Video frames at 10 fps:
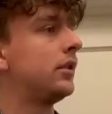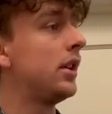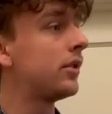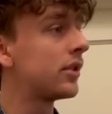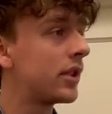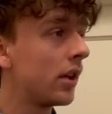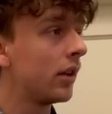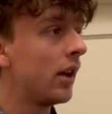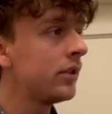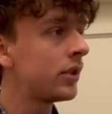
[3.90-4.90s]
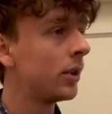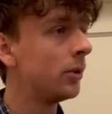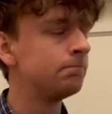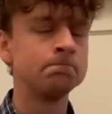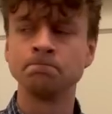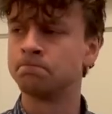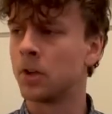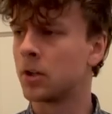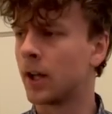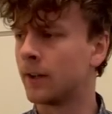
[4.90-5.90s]
Teacher's still at lunch?
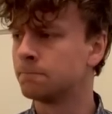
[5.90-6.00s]
Okay.